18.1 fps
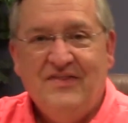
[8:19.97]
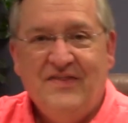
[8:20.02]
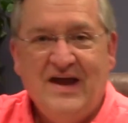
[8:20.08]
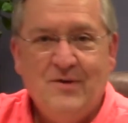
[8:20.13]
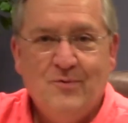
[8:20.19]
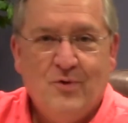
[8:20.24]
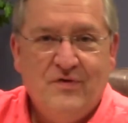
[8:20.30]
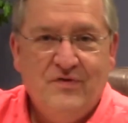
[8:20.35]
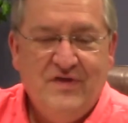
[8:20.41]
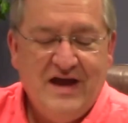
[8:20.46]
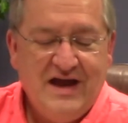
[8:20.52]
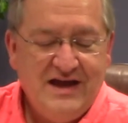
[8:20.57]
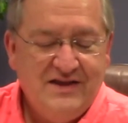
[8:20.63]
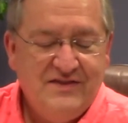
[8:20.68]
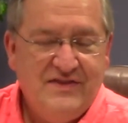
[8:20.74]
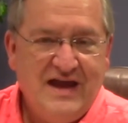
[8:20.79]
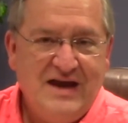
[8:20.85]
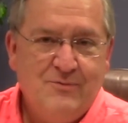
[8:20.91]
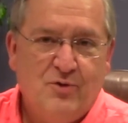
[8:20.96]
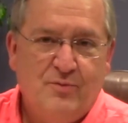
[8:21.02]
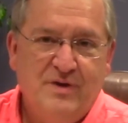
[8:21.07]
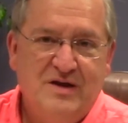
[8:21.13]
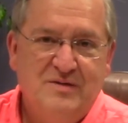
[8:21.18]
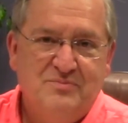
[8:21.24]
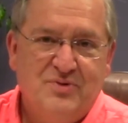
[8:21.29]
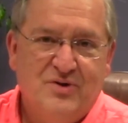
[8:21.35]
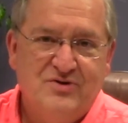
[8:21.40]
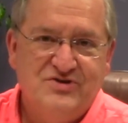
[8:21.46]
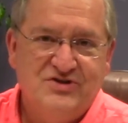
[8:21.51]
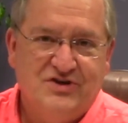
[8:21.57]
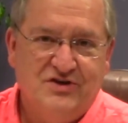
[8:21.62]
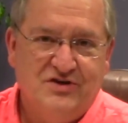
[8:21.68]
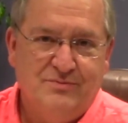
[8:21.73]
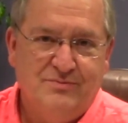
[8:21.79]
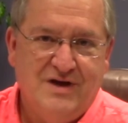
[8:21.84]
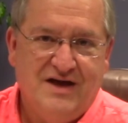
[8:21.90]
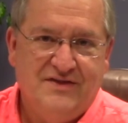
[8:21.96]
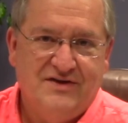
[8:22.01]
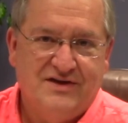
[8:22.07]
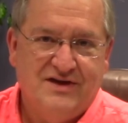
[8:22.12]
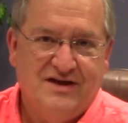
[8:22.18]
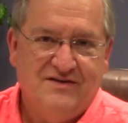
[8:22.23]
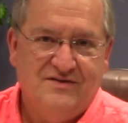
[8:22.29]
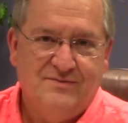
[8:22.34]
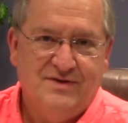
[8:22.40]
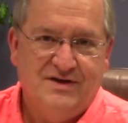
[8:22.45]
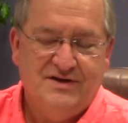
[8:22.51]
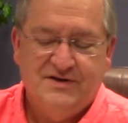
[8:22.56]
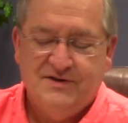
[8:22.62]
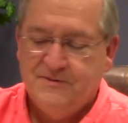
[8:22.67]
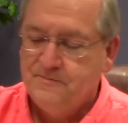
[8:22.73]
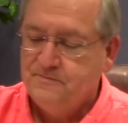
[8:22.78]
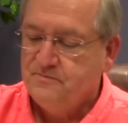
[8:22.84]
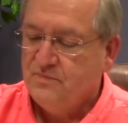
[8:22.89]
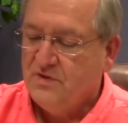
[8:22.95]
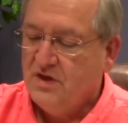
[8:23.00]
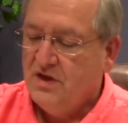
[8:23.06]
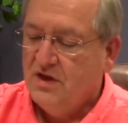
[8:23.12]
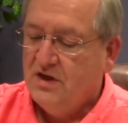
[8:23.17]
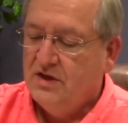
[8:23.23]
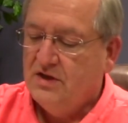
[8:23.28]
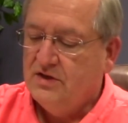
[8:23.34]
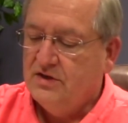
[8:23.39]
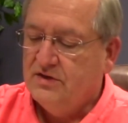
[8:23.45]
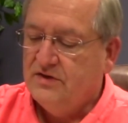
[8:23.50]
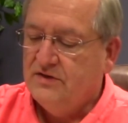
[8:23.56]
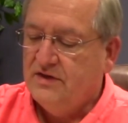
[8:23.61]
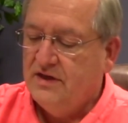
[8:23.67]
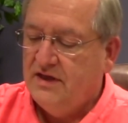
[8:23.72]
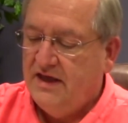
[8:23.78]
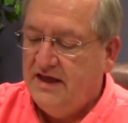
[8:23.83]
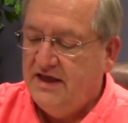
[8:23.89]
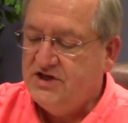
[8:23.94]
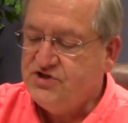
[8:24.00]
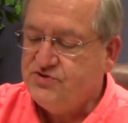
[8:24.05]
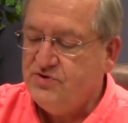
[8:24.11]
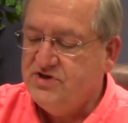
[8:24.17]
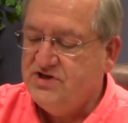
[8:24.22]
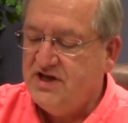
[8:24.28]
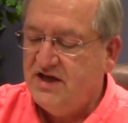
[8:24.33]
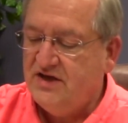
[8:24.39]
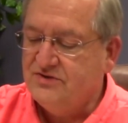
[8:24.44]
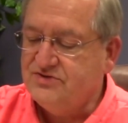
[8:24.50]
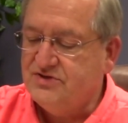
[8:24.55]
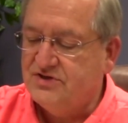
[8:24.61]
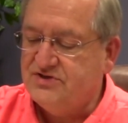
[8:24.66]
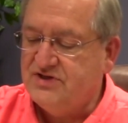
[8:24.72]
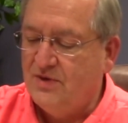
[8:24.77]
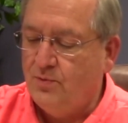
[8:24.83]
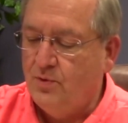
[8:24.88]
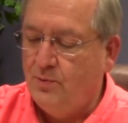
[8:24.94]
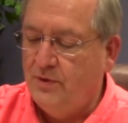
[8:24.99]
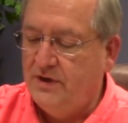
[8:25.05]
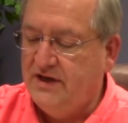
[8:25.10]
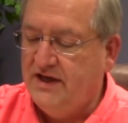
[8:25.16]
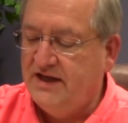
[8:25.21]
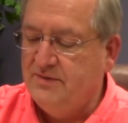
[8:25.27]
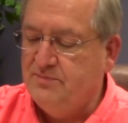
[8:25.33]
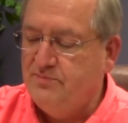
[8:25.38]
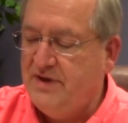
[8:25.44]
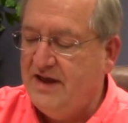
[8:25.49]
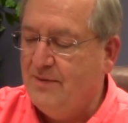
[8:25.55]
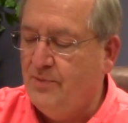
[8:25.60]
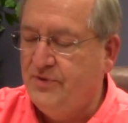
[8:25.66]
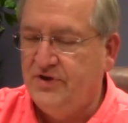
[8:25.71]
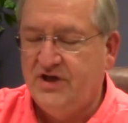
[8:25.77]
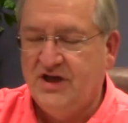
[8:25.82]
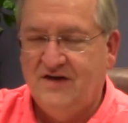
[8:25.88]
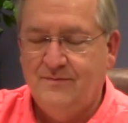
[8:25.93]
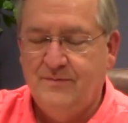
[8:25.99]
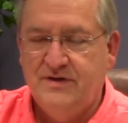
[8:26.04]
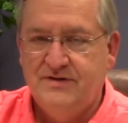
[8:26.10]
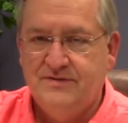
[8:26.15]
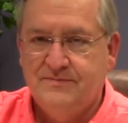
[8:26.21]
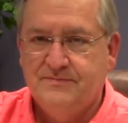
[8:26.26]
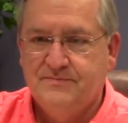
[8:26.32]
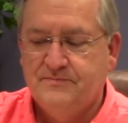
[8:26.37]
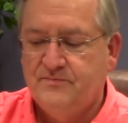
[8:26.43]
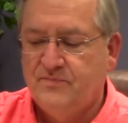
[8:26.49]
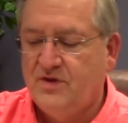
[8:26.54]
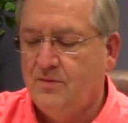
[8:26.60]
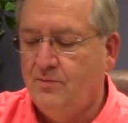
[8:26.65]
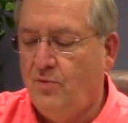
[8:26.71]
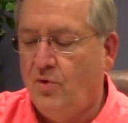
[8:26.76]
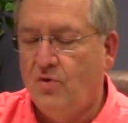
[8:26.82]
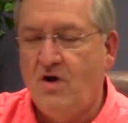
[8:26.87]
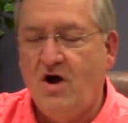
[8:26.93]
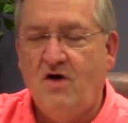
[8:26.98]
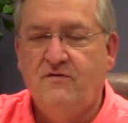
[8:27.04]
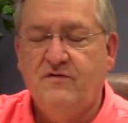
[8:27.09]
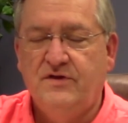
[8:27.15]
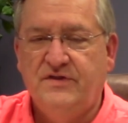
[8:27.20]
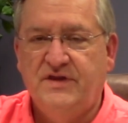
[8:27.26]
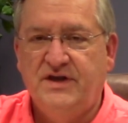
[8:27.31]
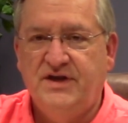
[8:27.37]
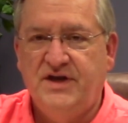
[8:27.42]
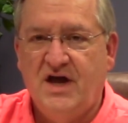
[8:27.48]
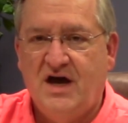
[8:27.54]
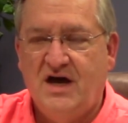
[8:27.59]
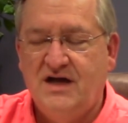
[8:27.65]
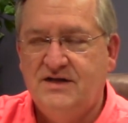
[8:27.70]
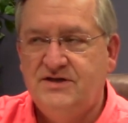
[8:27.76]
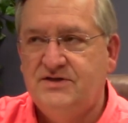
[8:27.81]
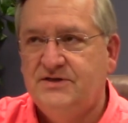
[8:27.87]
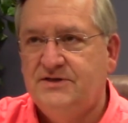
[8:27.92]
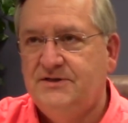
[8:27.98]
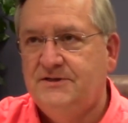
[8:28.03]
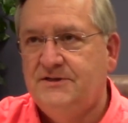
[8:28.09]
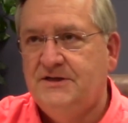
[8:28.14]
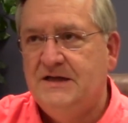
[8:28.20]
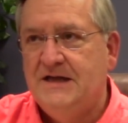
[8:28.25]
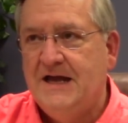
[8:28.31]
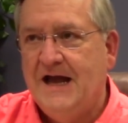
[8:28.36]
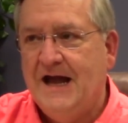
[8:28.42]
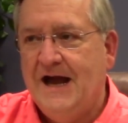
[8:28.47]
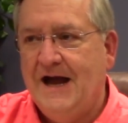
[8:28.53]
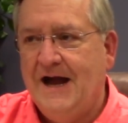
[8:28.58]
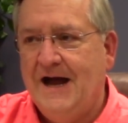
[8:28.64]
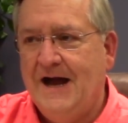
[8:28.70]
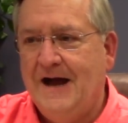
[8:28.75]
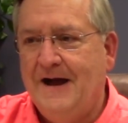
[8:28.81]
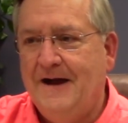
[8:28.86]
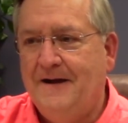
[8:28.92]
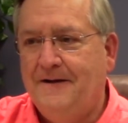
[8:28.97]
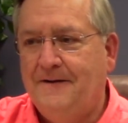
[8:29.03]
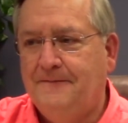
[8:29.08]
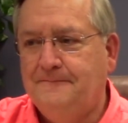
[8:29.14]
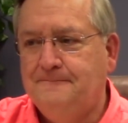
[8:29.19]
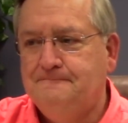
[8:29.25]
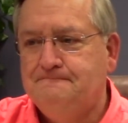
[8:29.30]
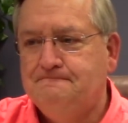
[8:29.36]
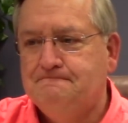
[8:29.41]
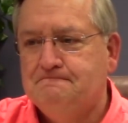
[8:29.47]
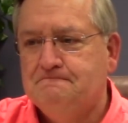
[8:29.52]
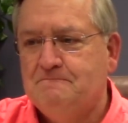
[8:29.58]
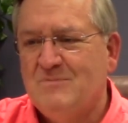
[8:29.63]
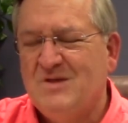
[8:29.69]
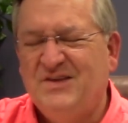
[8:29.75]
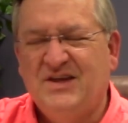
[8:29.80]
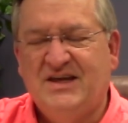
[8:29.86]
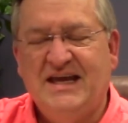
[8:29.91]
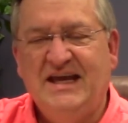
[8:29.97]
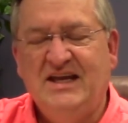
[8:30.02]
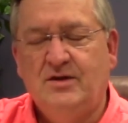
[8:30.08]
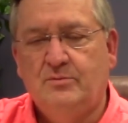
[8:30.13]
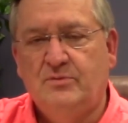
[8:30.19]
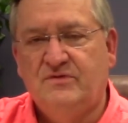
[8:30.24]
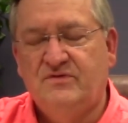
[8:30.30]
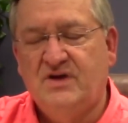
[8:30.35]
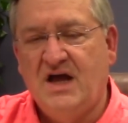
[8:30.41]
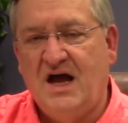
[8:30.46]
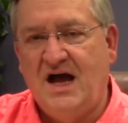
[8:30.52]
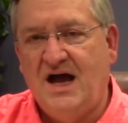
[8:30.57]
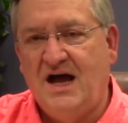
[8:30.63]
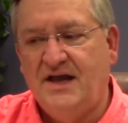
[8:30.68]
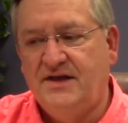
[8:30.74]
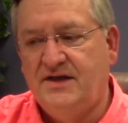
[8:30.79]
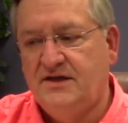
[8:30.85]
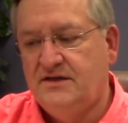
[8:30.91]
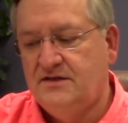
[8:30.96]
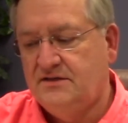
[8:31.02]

they, they, they were being persecuted by the government. History tells us that when we get in bed with the government, more often than not, um, the kingdom of God